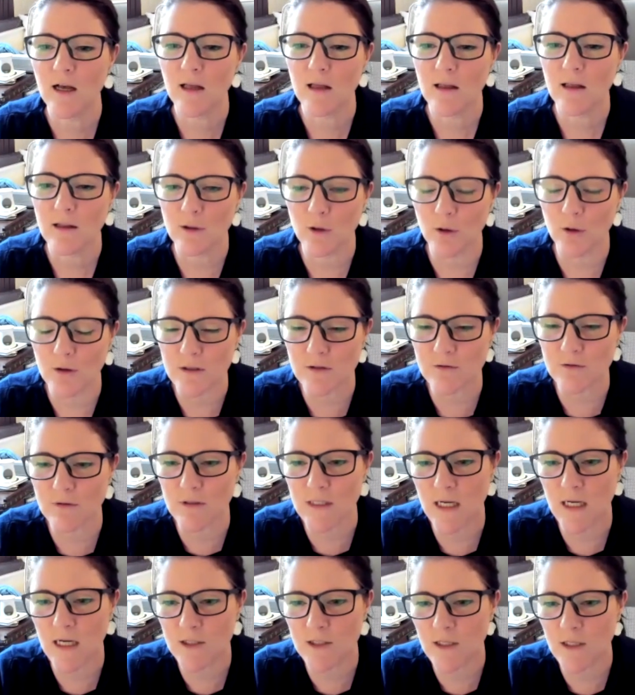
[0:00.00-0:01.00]
look
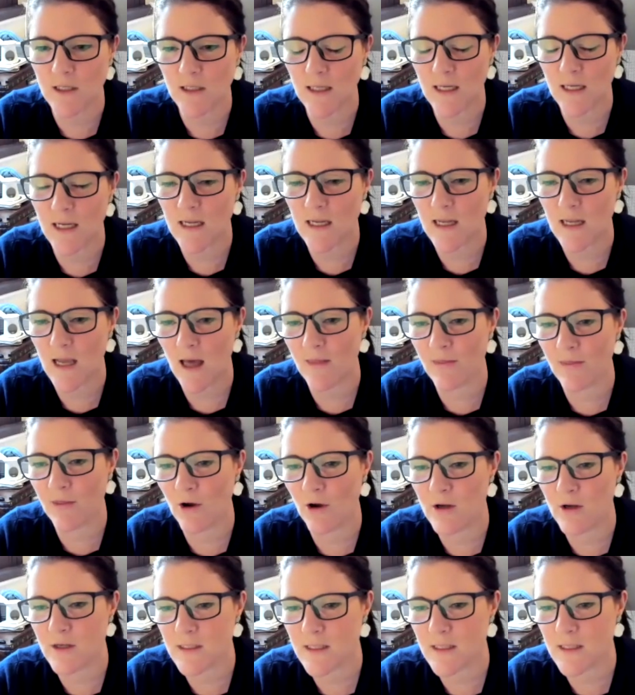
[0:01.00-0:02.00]
strategically at
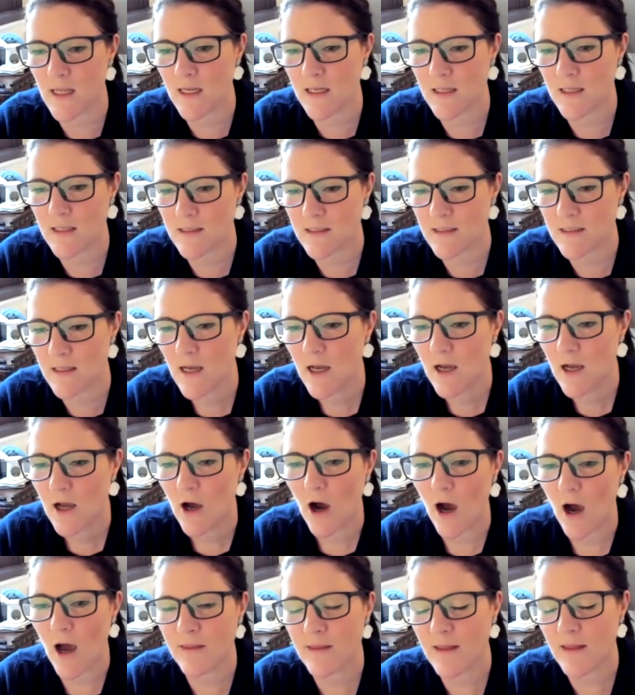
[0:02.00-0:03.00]
those things.
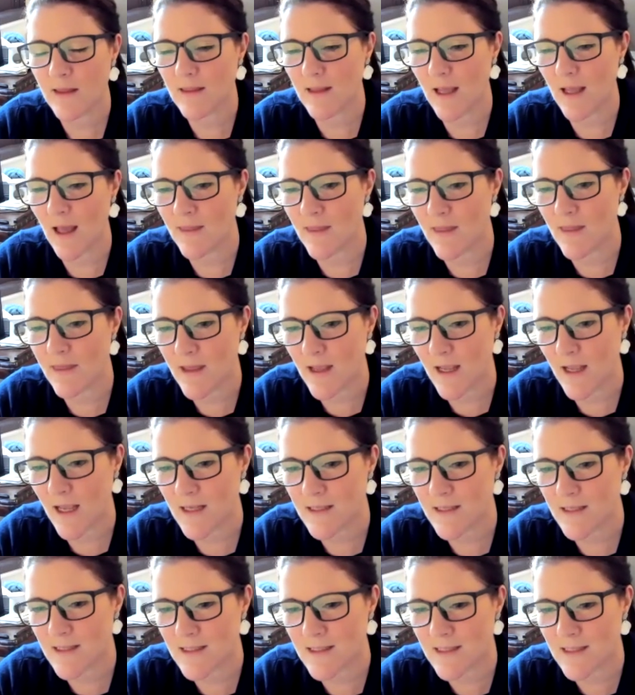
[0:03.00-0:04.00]
I think the other thing
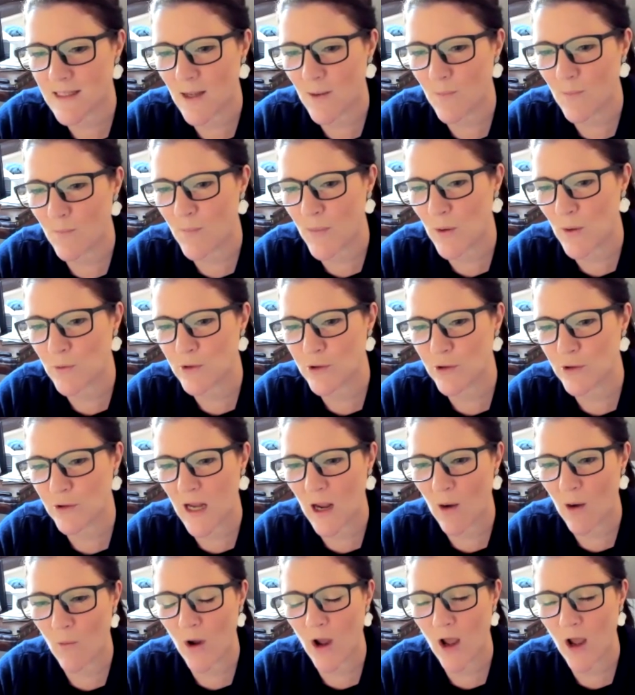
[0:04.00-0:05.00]
is that build your
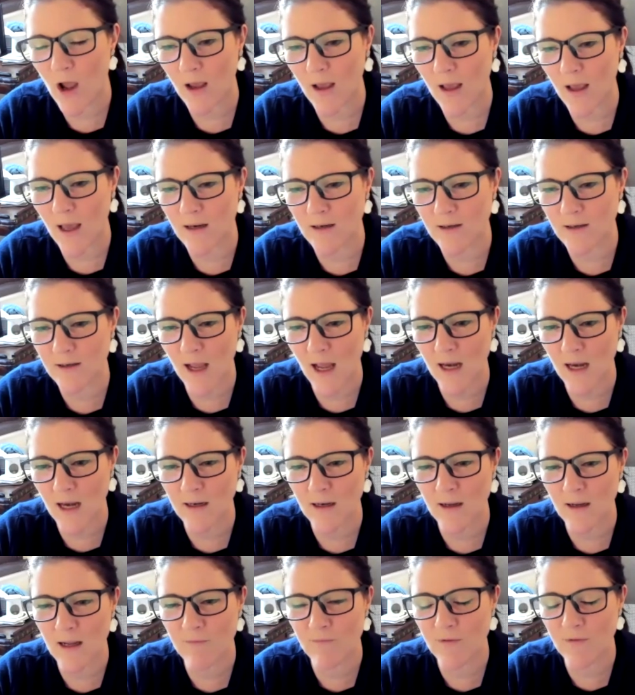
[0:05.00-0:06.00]
network and
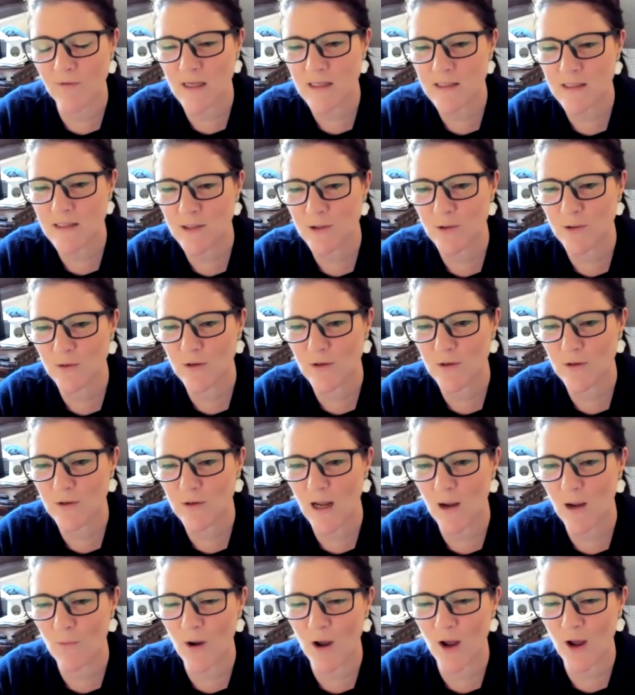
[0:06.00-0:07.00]
invest in your
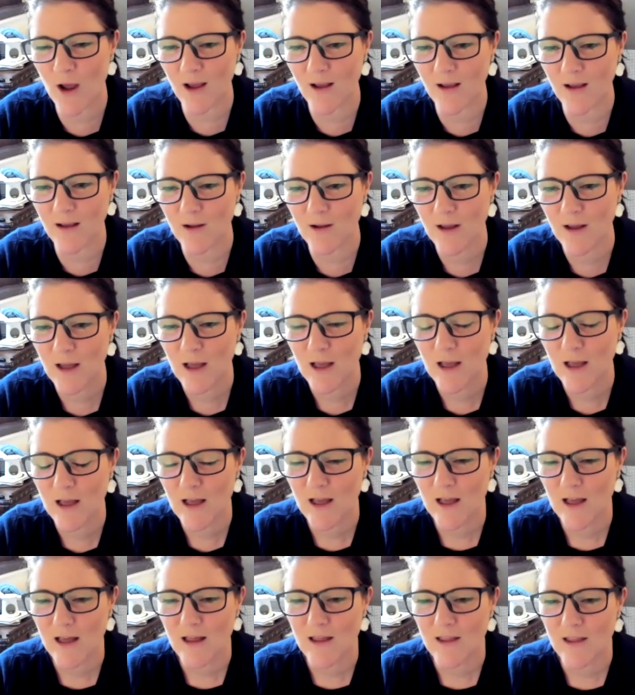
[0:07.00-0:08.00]
network.
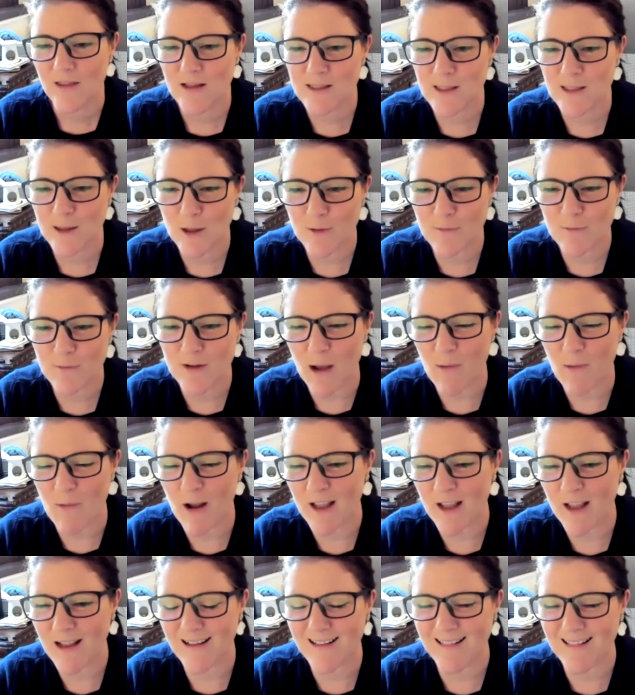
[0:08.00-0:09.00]
There's a lot of
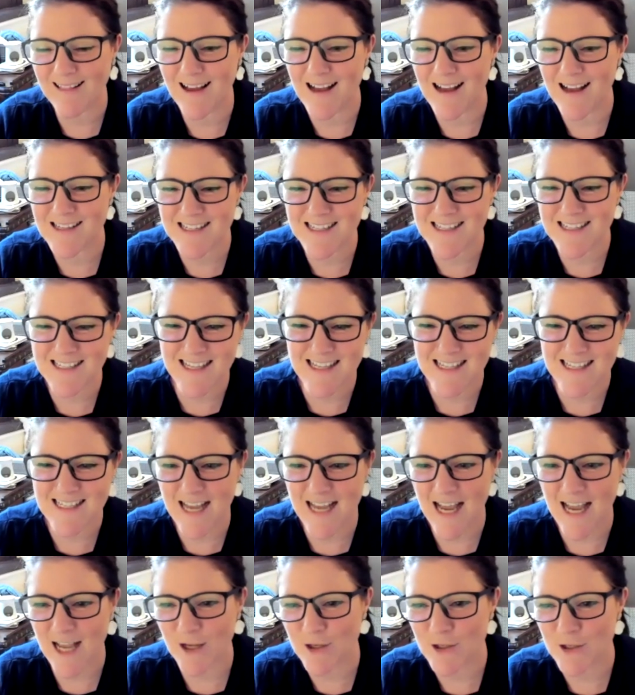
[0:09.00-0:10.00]
networking classes that
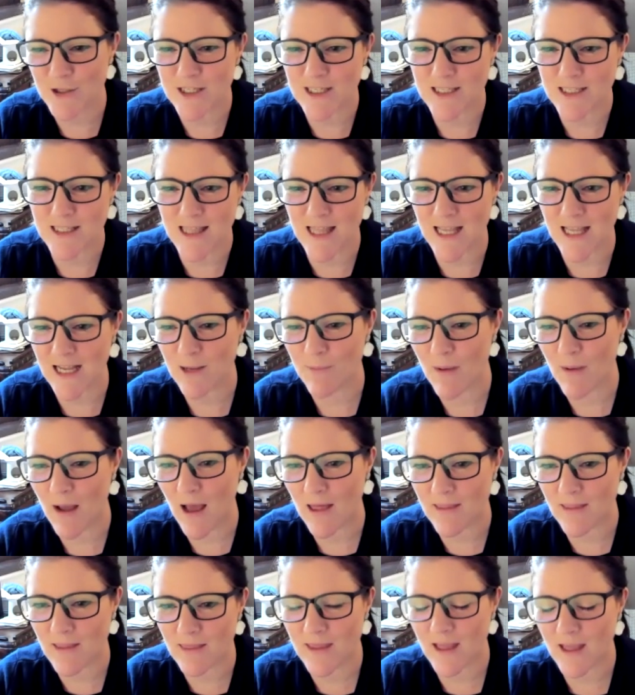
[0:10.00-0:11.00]
say you should think
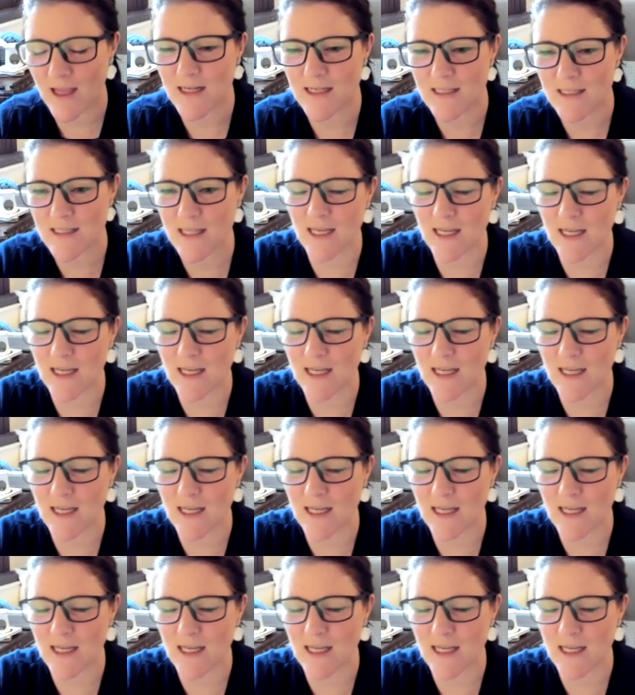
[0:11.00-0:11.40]
about the things that,